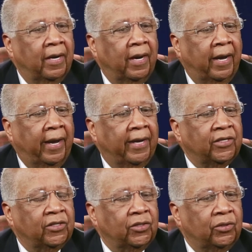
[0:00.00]

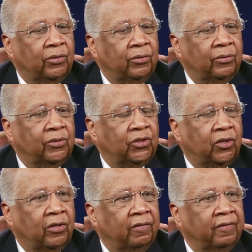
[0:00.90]
asked to
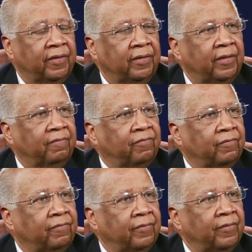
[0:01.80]
serve in
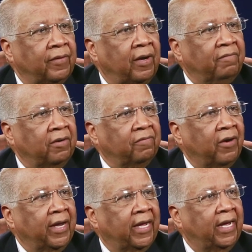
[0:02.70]
Governor
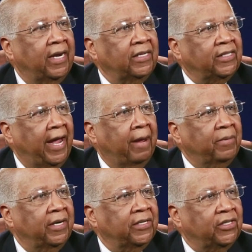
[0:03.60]
Frank Keating's
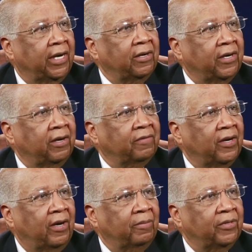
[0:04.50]
cabinet as Secretary of
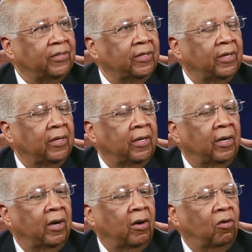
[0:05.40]
Commerce,
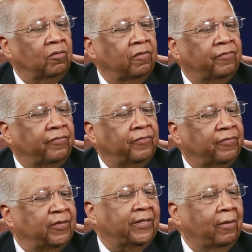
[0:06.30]
over,
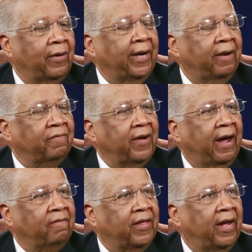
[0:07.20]
say, right at
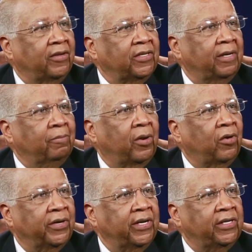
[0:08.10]
5,000
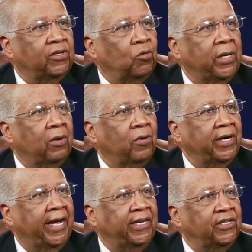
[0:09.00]
employees,
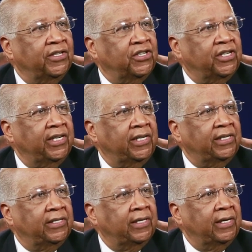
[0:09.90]
21
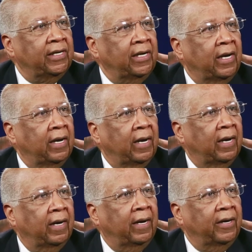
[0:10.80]
agencies
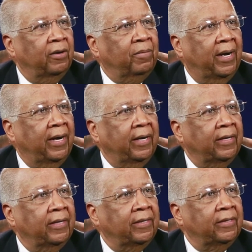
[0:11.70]
under my
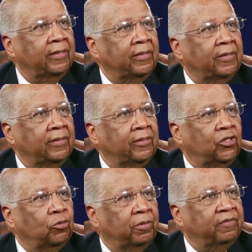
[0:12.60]

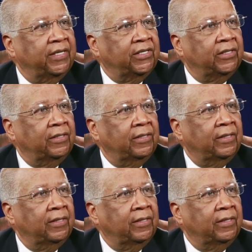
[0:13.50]
supervision,